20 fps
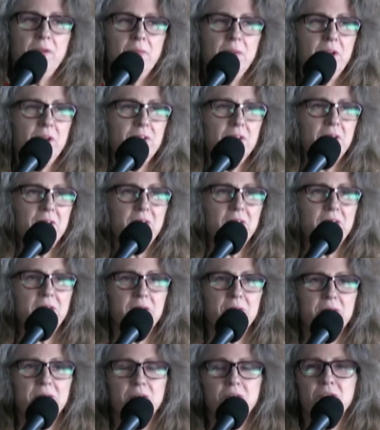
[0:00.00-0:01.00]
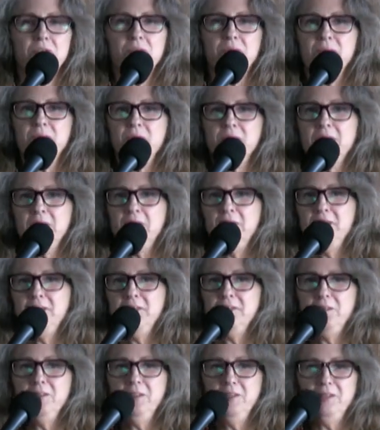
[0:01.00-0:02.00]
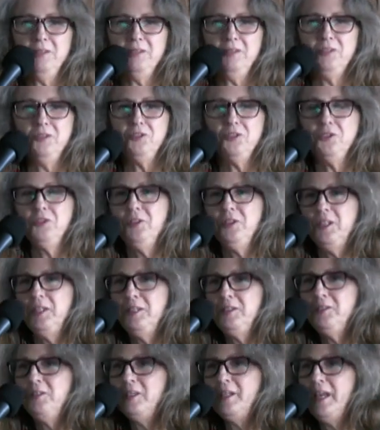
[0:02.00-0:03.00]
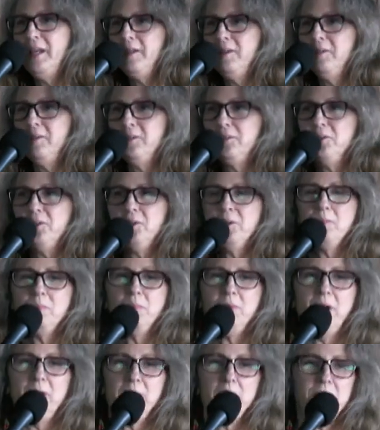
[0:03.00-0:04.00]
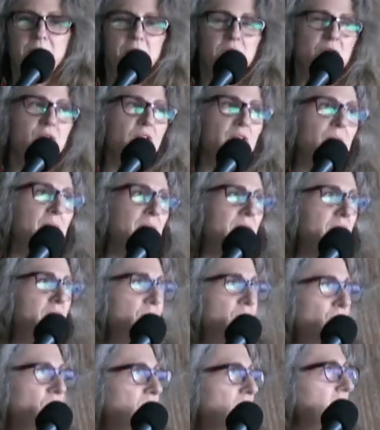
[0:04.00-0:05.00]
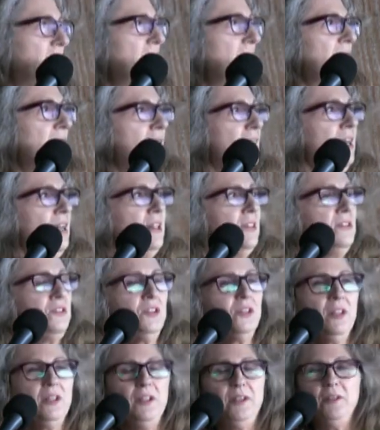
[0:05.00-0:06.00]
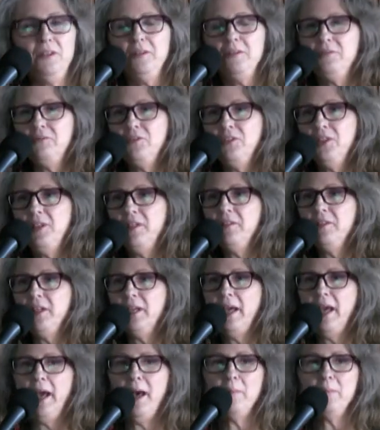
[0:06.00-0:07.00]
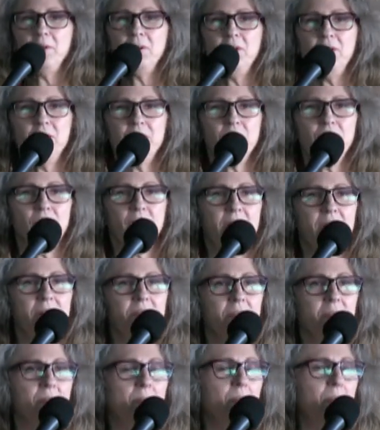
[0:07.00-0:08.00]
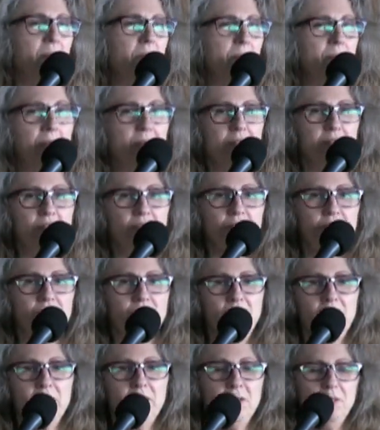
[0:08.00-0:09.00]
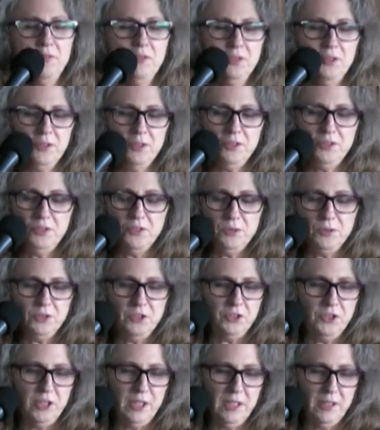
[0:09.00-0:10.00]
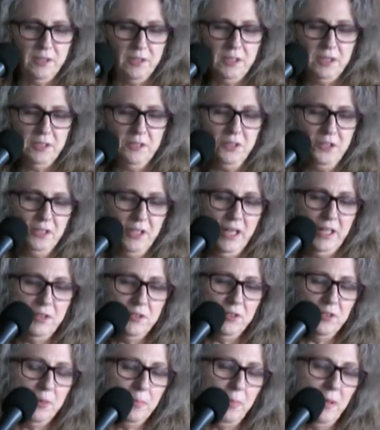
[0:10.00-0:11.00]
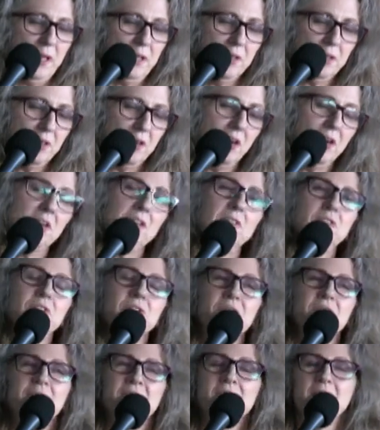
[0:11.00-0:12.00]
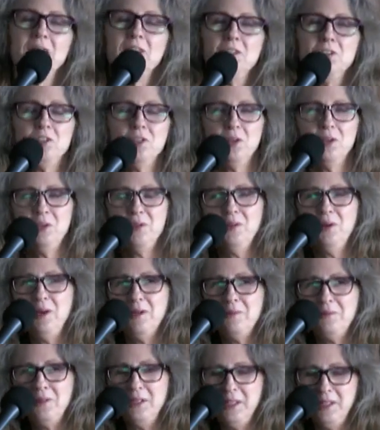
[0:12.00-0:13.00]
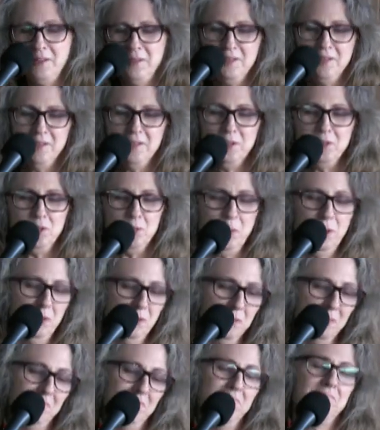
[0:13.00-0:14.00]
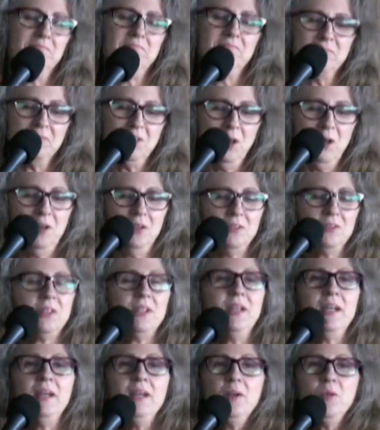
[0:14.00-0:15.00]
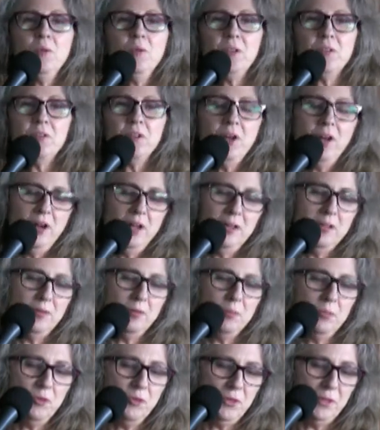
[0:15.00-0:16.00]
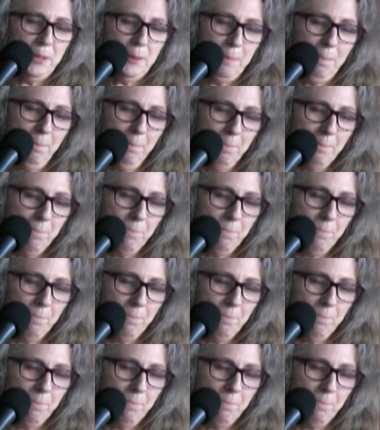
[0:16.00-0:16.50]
I went on a journey to get an adult bat mitzvah, and my joke is that a funny thing happened on the way to the bat mitzvah, and I converted to Christianity. Today is the Pentecost, so I'll read this poem called With God in the Morning.